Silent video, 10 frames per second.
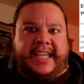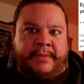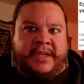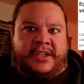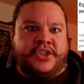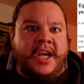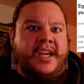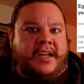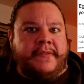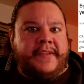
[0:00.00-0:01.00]
image
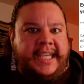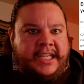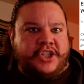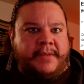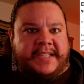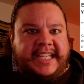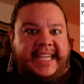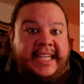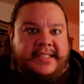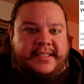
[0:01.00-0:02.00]
of Egypt
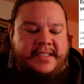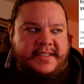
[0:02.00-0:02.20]
is.